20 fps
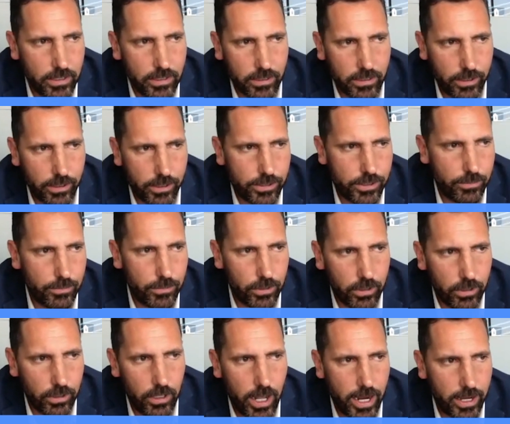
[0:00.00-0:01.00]

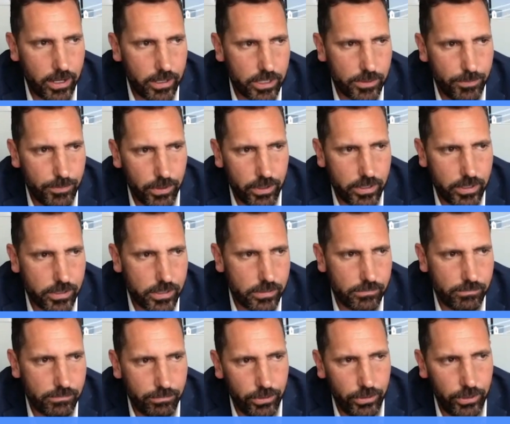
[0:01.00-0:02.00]
client experience
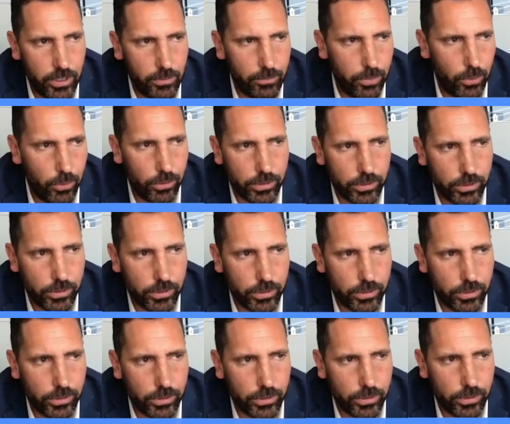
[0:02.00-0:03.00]
is really important to
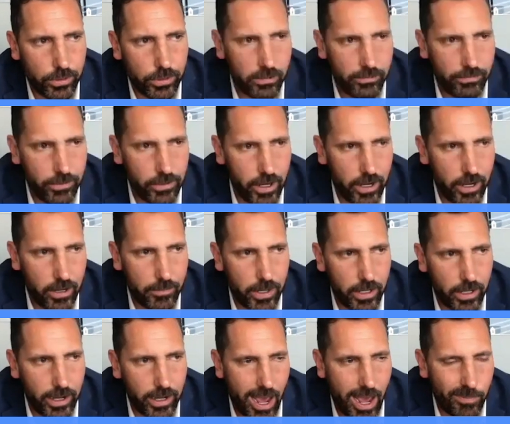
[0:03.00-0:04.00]
me, so we're going to figure out how to
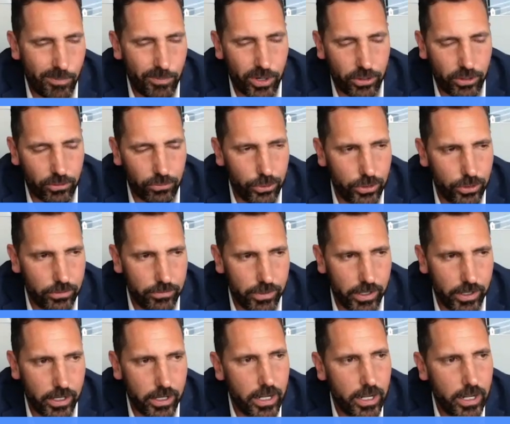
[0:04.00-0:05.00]
make it happen. But at the root of
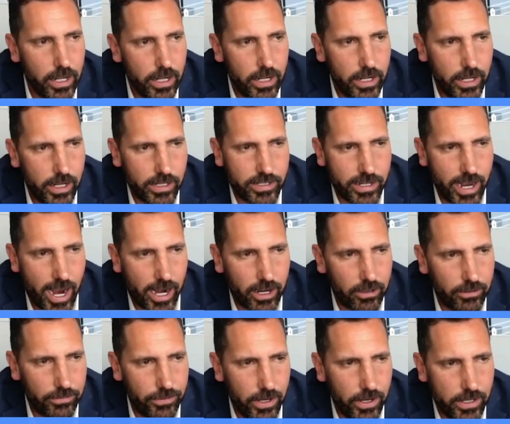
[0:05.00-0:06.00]
it, it's
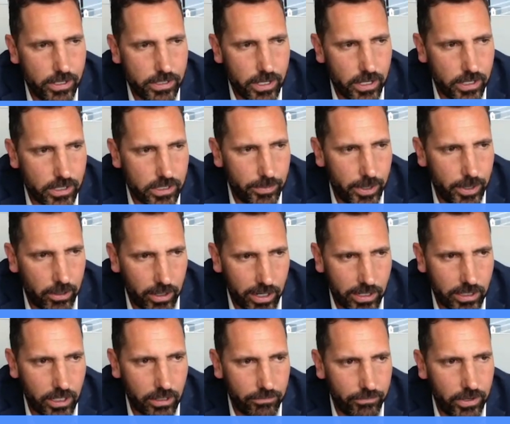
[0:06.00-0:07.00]
sacrifice, and it's about
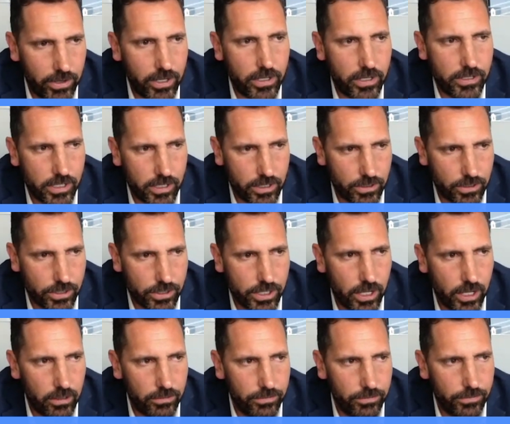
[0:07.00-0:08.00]
inconveniencing
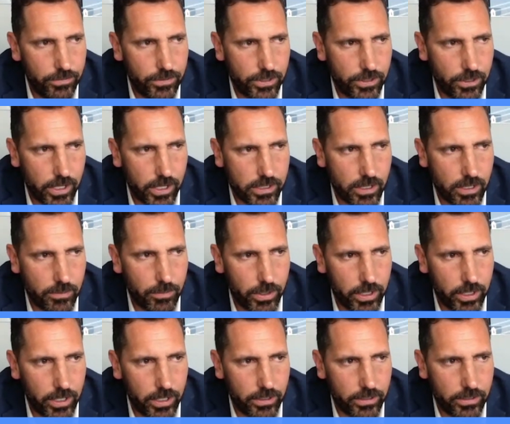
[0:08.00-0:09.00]
yourself so that
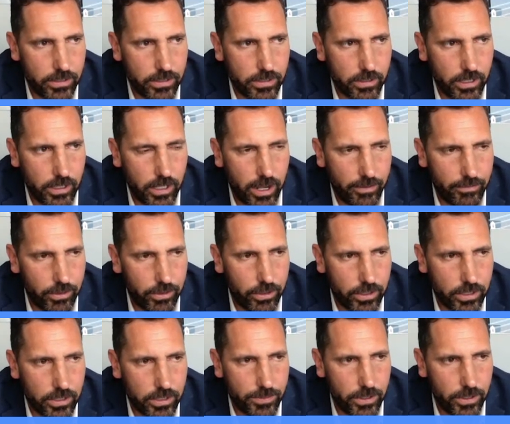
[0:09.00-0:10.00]
somebody else can have a
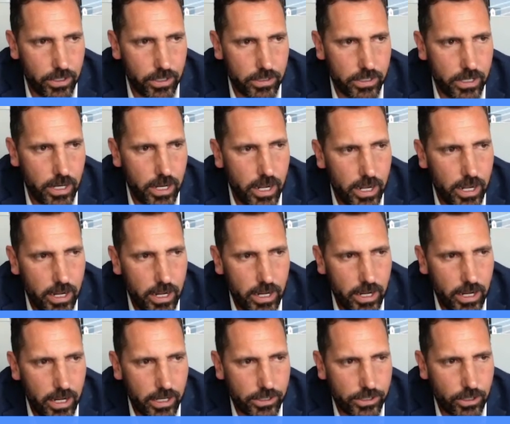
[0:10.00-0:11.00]
good experience.
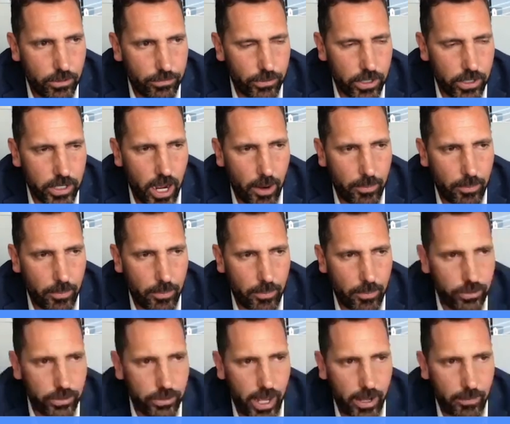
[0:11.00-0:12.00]
And so for a yacht
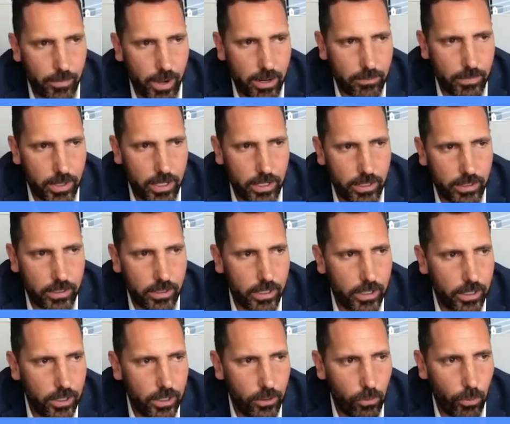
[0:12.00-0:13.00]
broker, that might mean
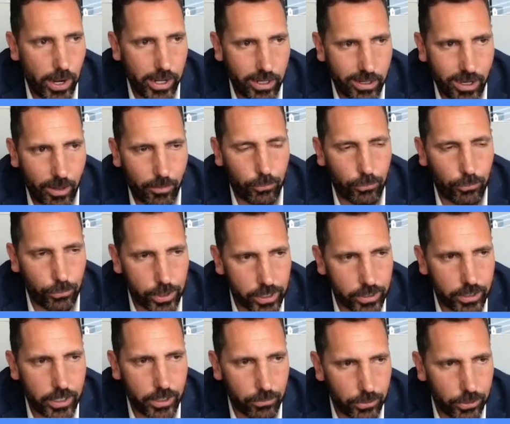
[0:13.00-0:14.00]
waking up
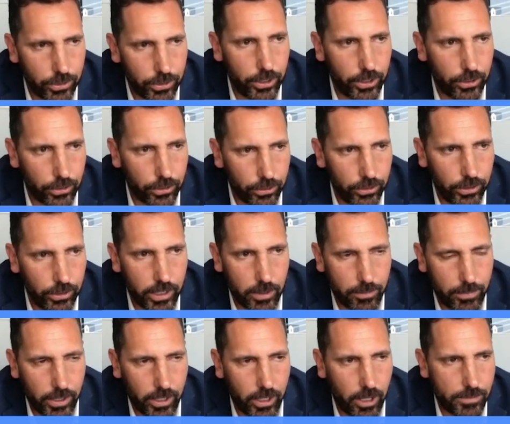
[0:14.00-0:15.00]
really, really early to
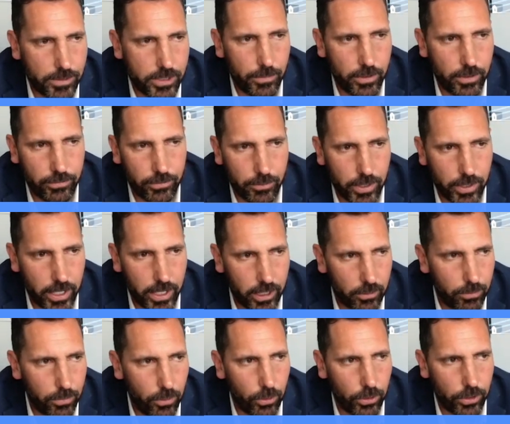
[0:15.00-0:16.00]
pick up somebody from the
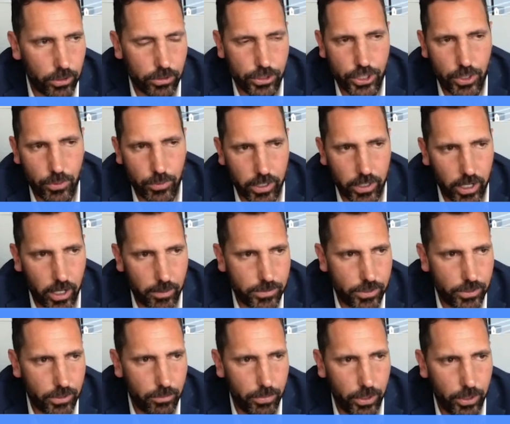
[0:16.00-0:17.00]
airport, or showing up
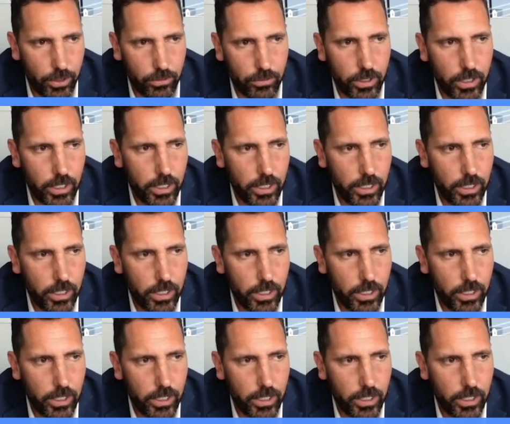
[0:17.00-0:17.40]
to the boat